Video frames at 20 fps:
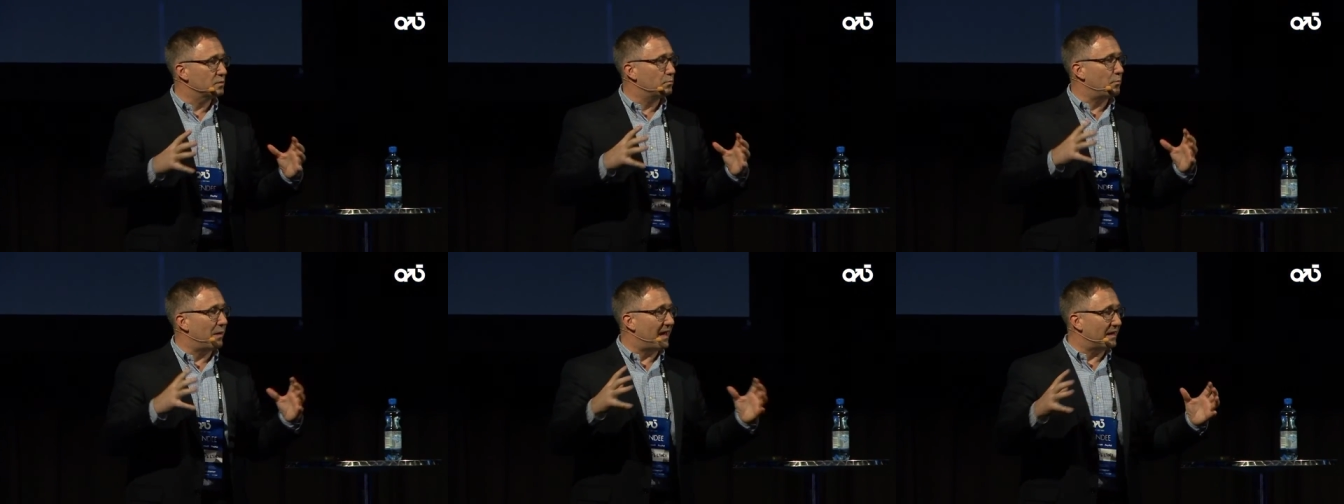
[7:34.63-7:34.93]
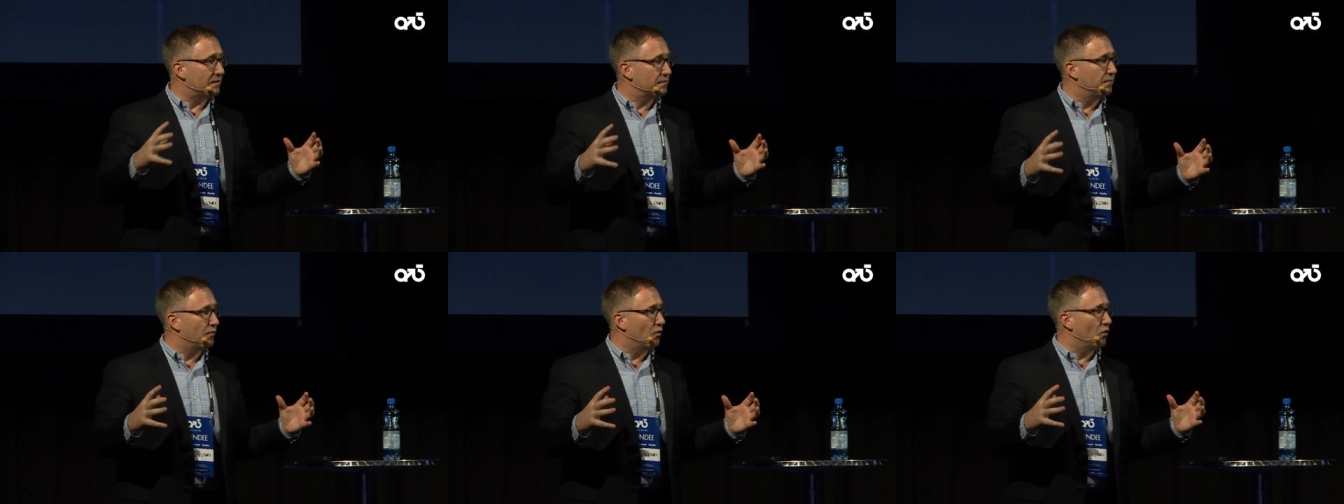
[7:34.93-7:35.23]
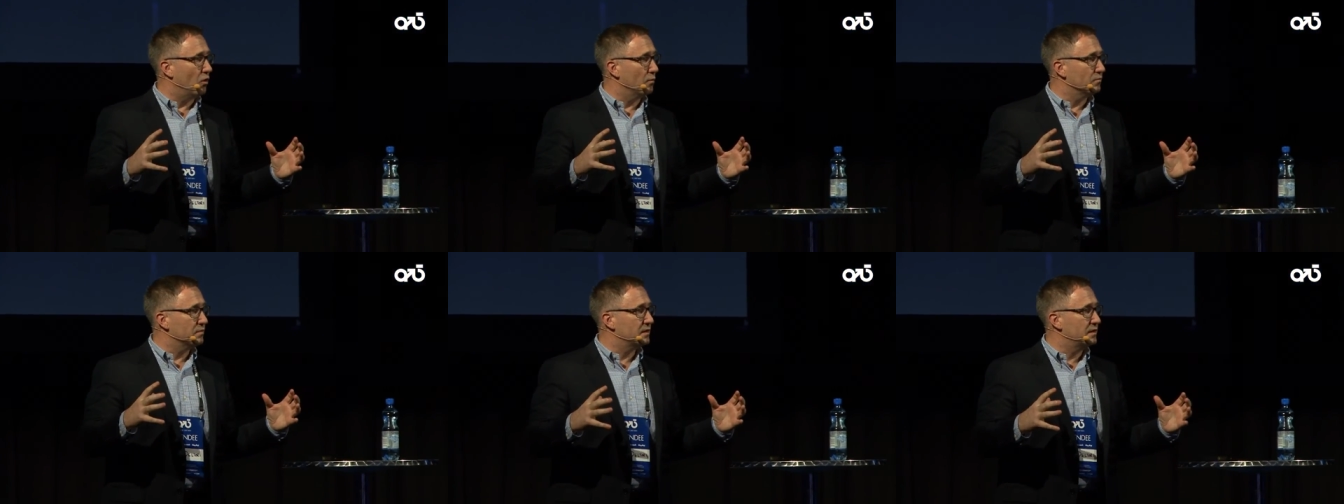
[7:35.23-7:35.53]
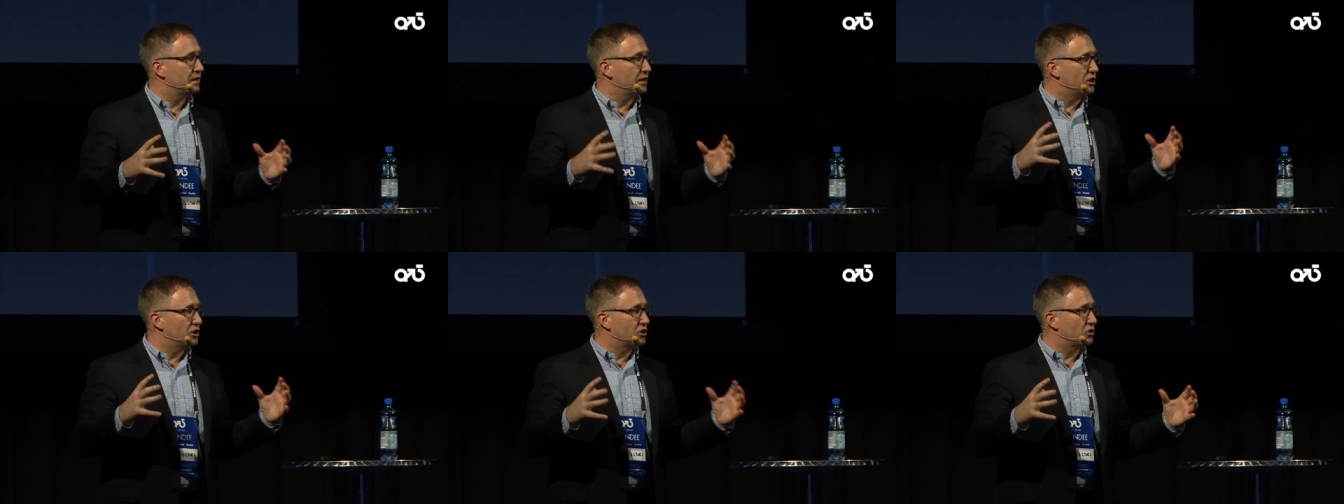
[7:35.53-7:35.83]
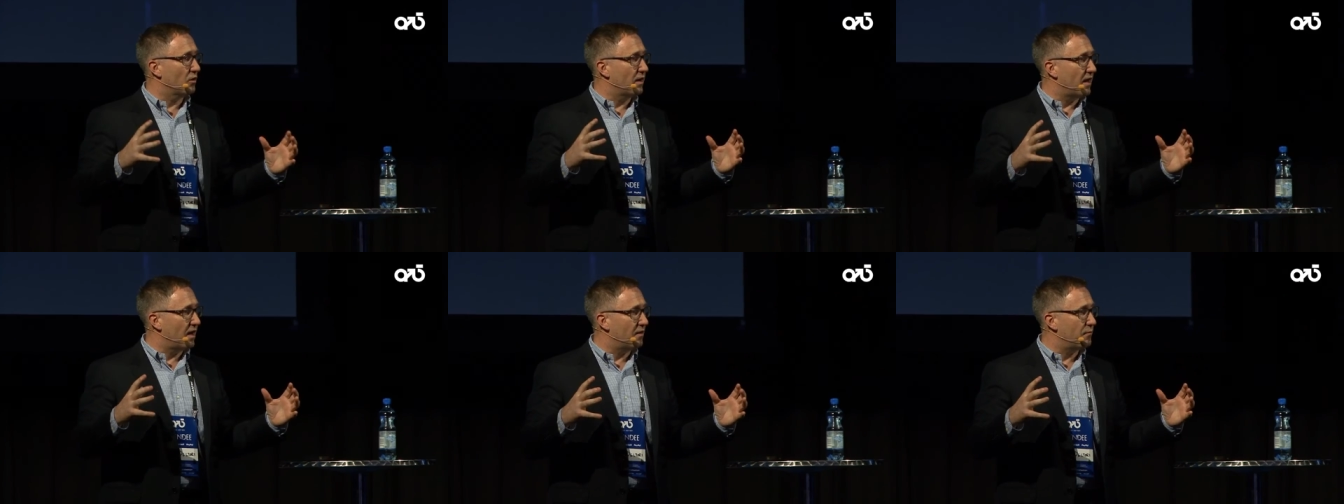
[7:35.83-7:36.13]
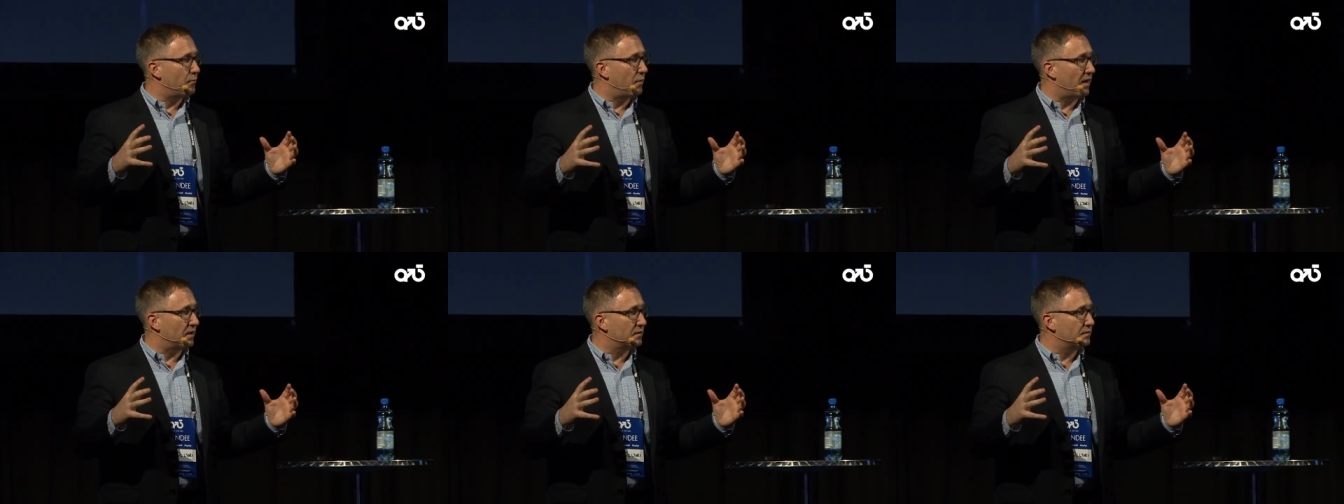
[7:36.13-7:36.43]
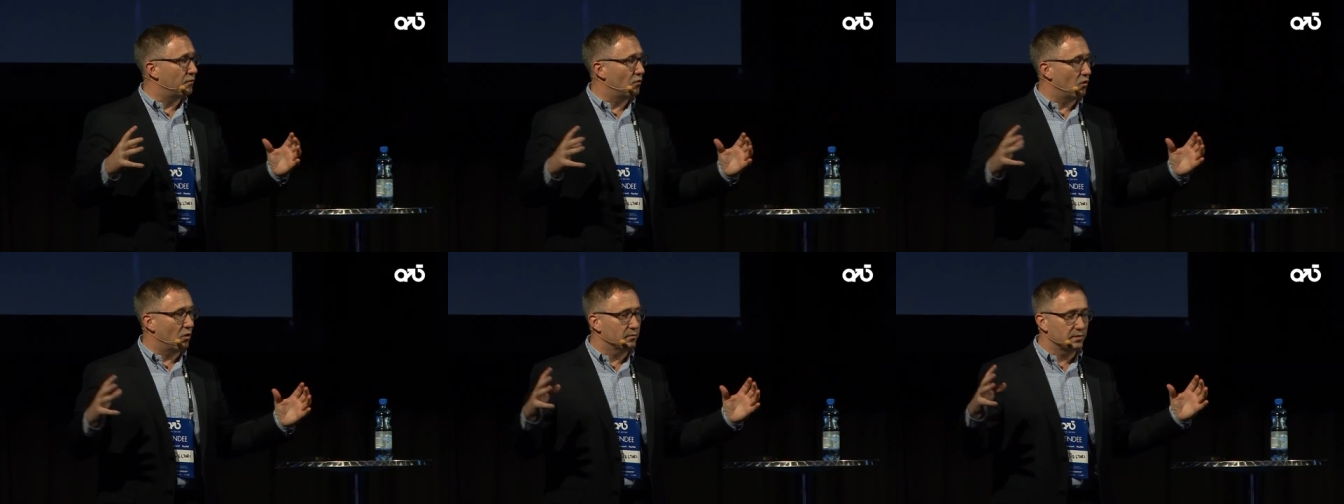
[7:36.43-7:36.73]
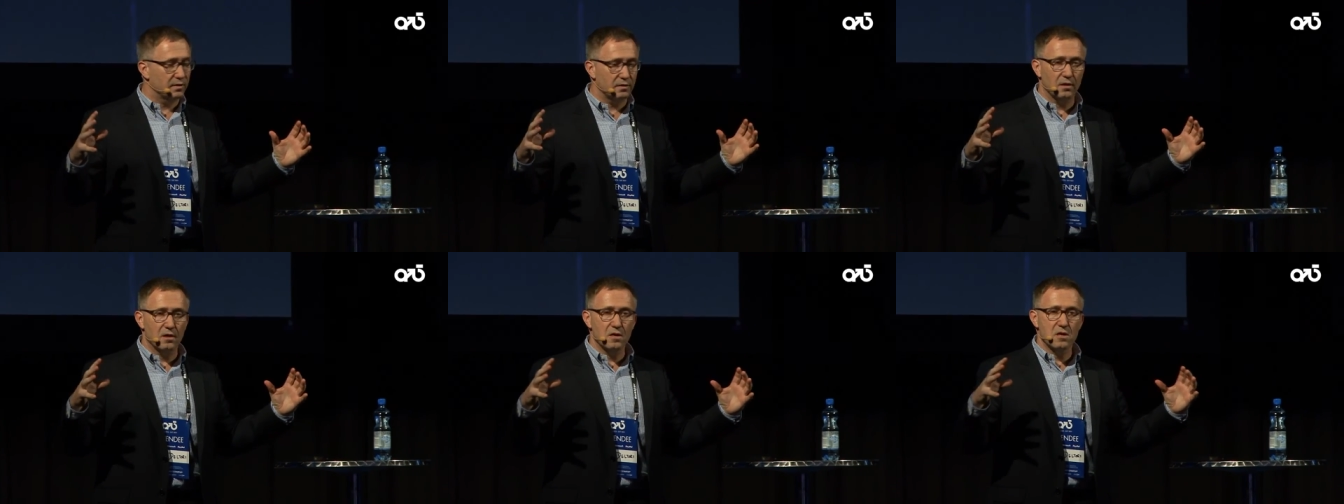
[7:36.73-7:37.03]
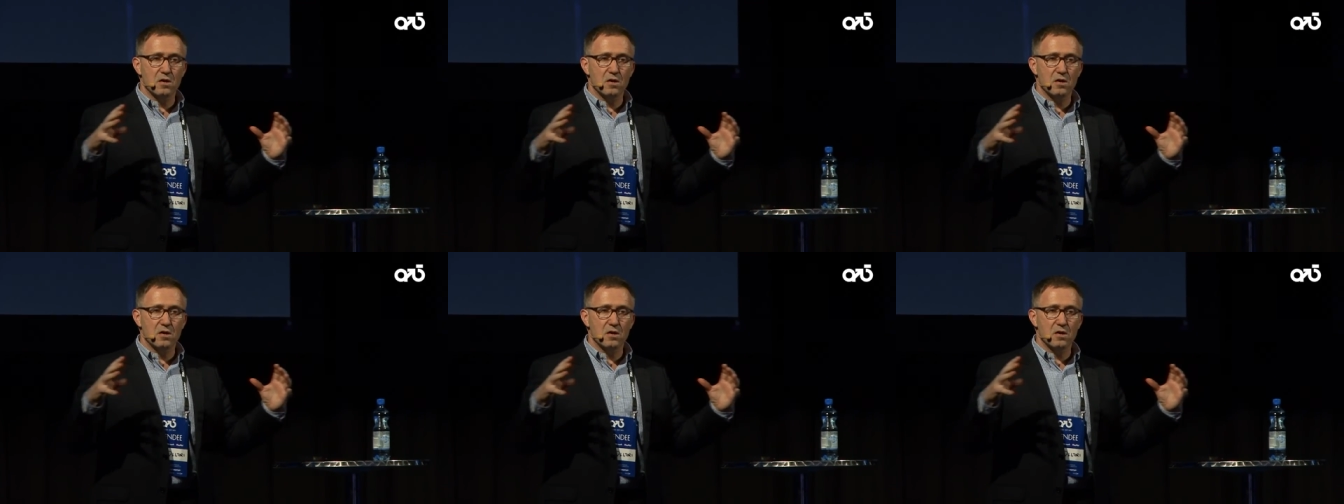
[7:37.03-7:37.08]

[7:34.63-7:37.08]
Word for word: platforms, digital health platforms,